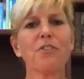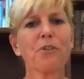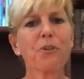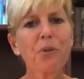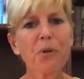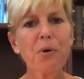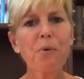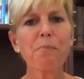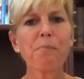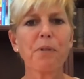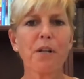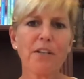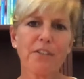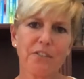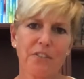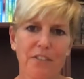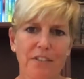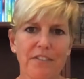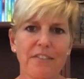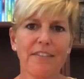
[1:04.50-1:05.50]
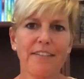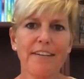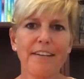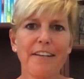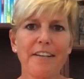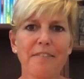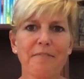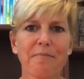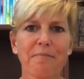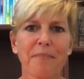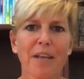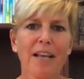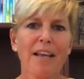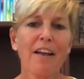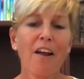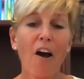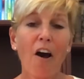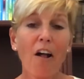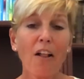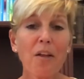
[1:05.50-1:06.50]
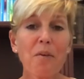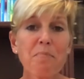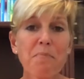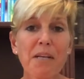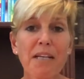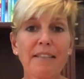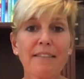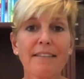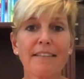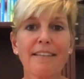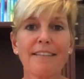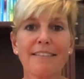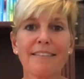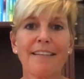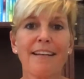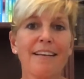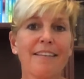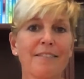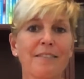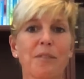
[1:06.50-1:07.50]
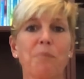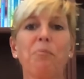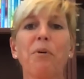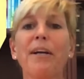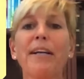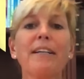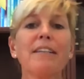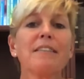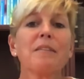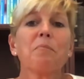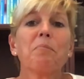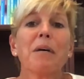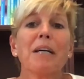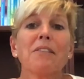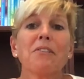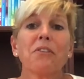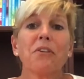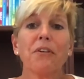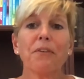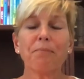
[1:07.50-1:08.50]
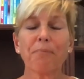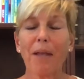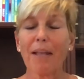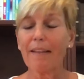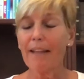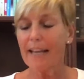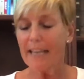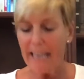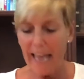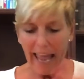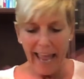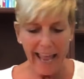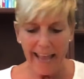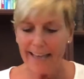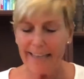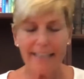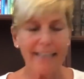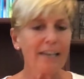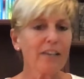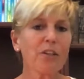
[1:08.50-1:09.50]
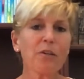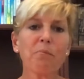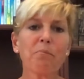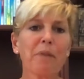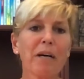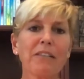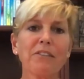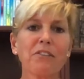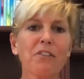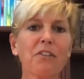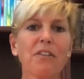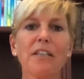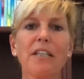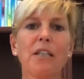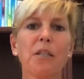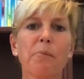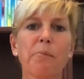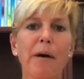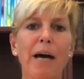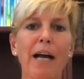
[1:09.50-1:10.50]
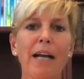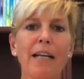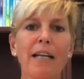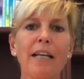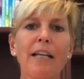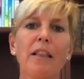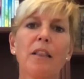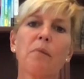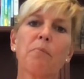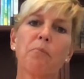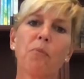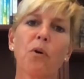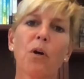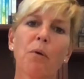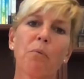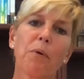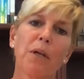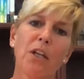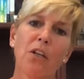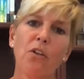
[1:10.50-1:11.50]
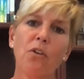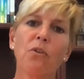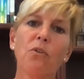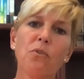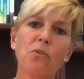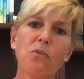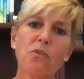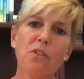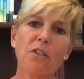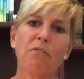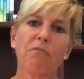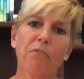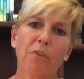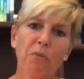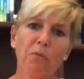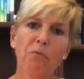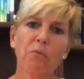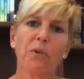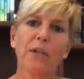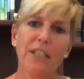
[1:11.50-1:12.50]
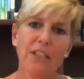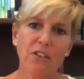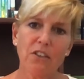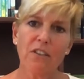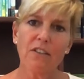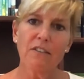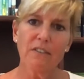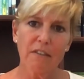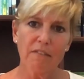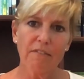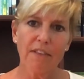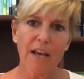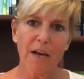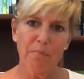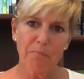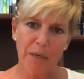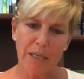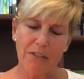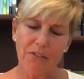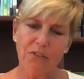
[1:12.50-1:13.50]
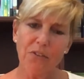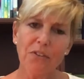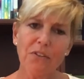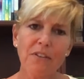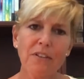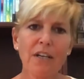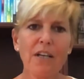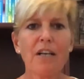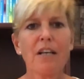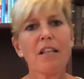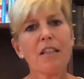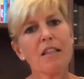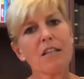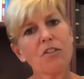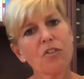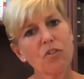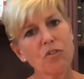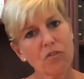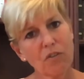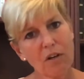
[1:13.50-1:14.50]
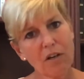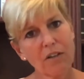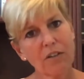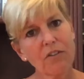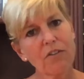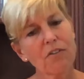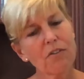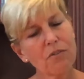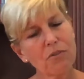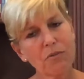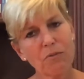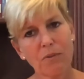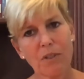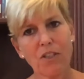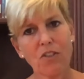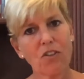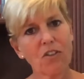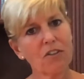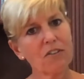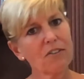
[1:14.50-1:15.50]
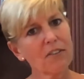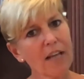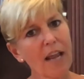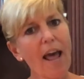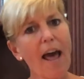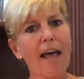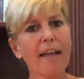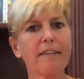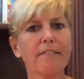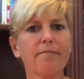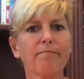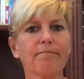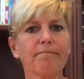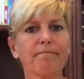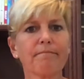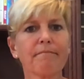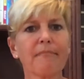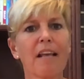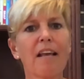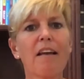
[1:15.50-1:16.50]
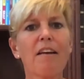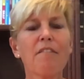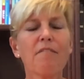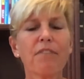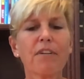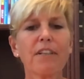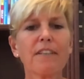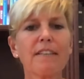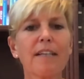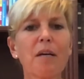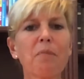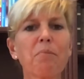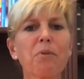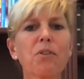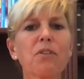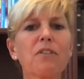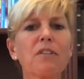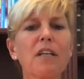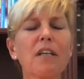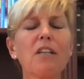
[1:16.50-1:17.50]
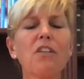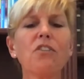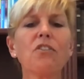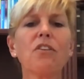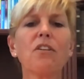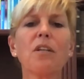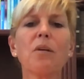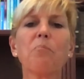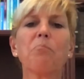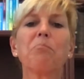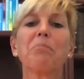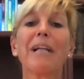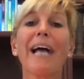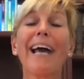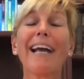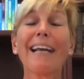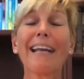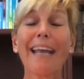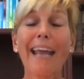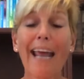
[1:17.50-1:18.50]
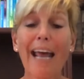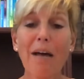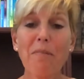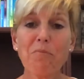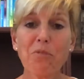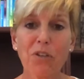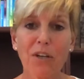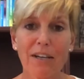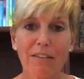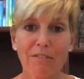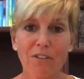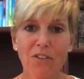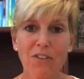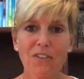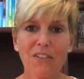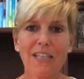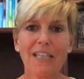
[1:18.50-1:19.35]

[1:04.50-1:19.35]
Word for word: neuroplasticity. All it means is the brain is a muscle, and like any other muscle in the body, the more we use different regions of that muscle, the stronger those regions get. For example, studies show that black cab drivers